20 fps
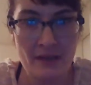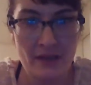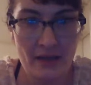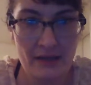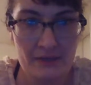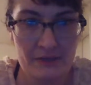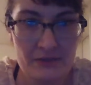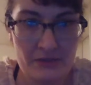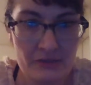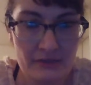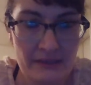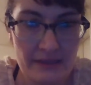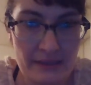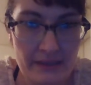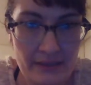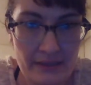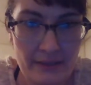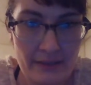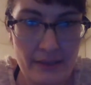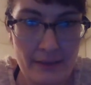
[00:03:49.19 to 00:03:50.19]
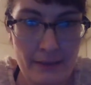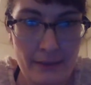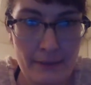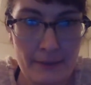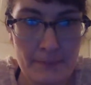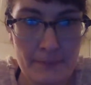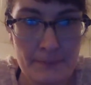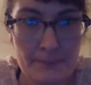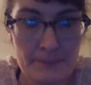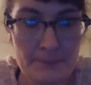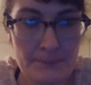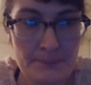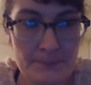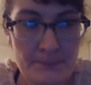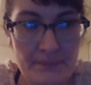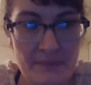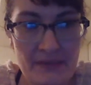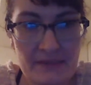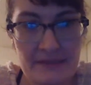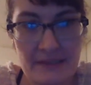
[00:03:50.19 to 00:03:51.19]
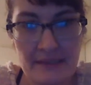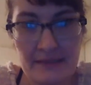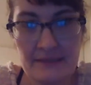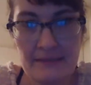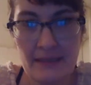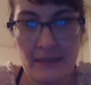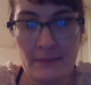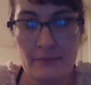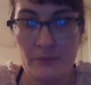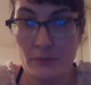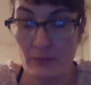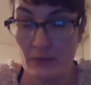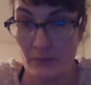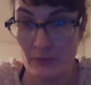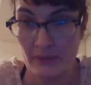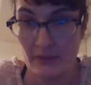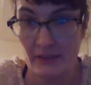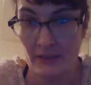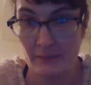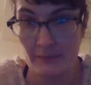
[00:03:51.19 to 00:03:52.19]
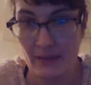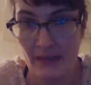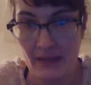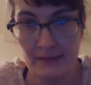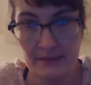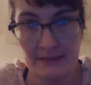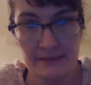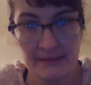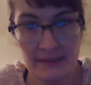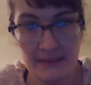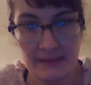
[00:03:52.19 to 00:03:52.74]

actually um, take the time to work with him as